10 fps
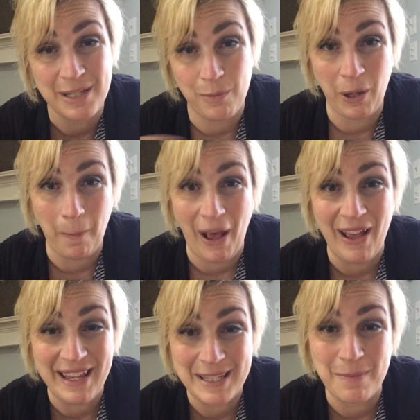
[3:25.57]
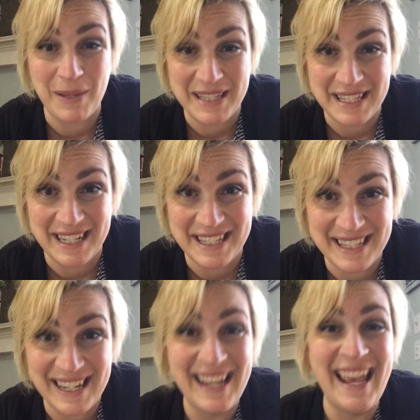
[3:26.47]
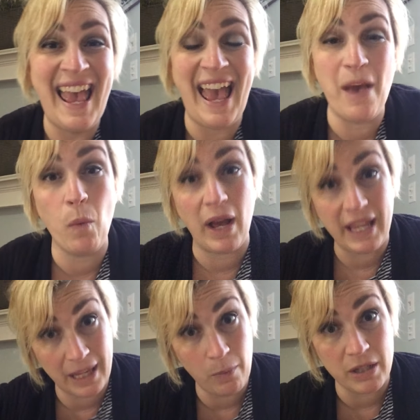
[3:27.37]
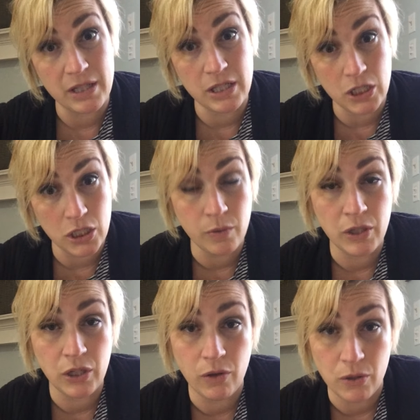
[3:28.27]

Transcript: to bring about His business and what He wants to do in you.